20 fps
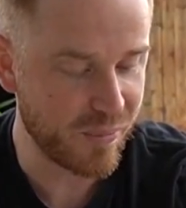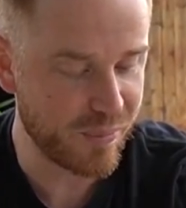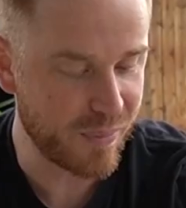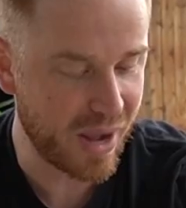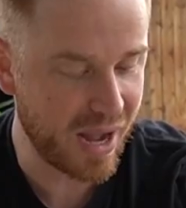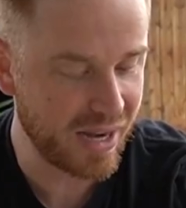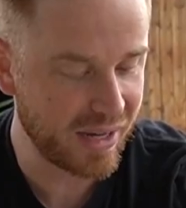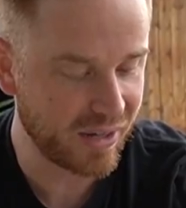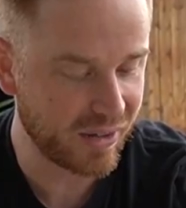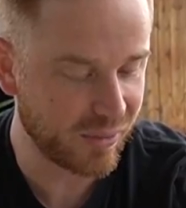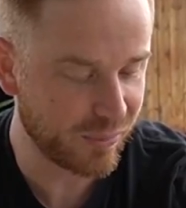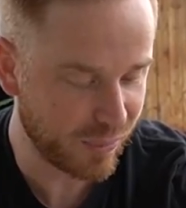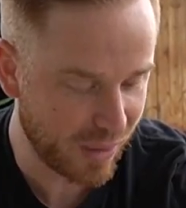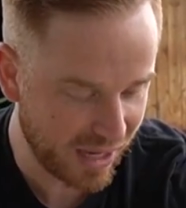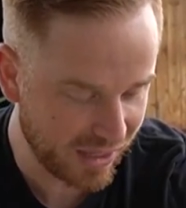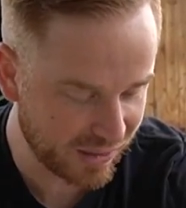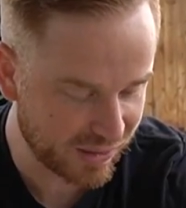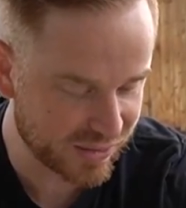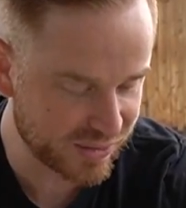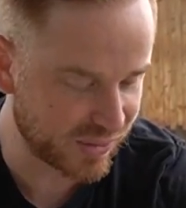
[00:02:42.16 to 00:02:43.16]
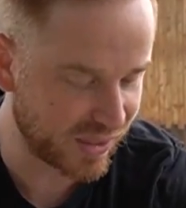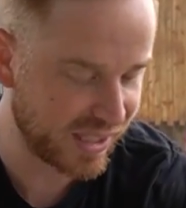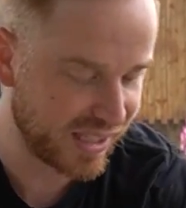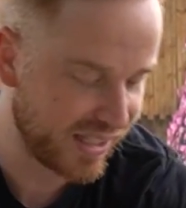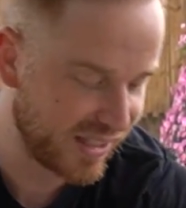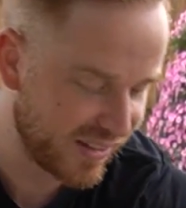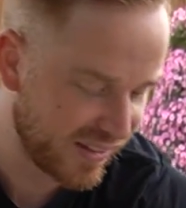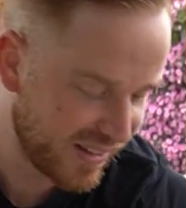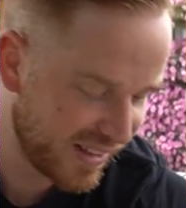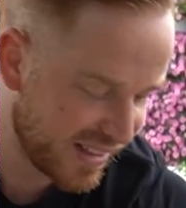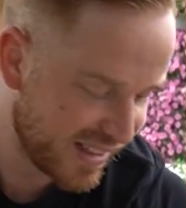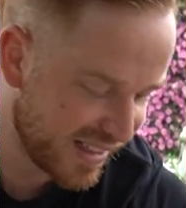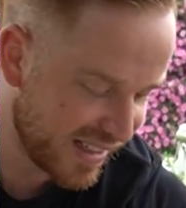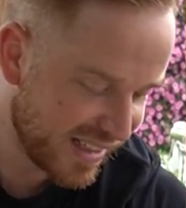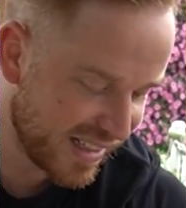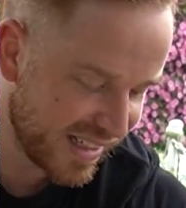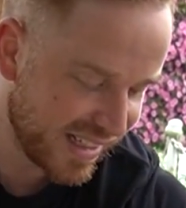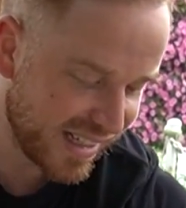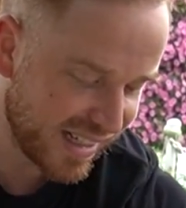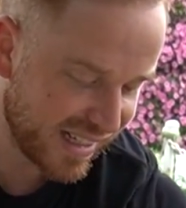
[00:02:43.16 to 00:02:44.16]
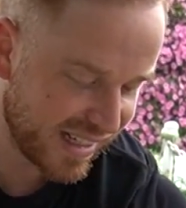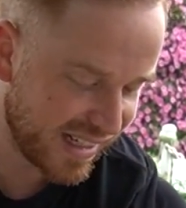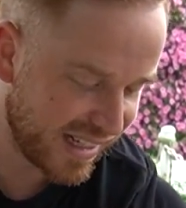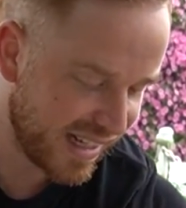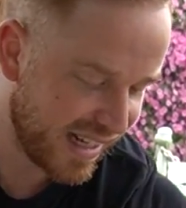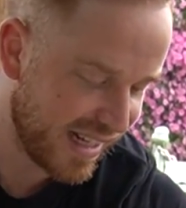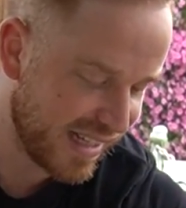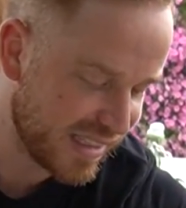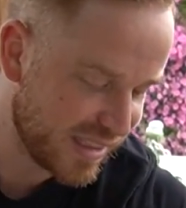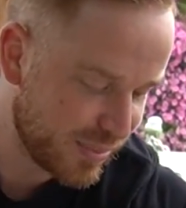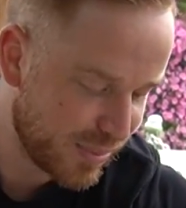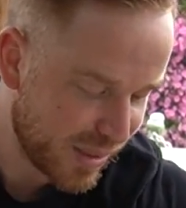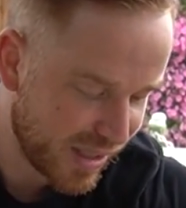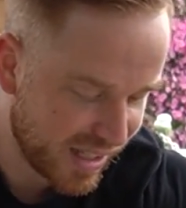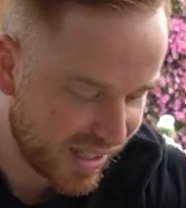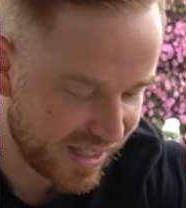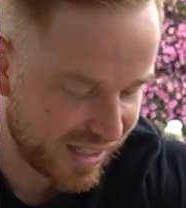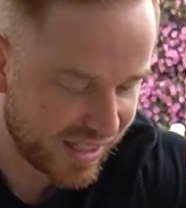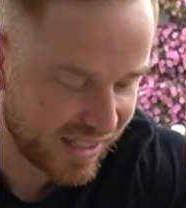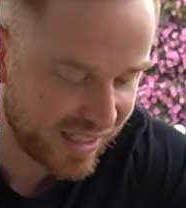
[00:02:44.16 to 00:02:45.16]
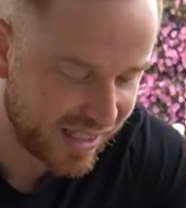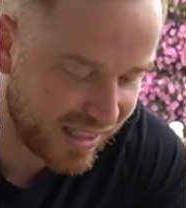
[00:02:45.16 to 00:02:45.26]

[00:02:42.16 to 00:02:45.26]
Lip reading: Myers right here has been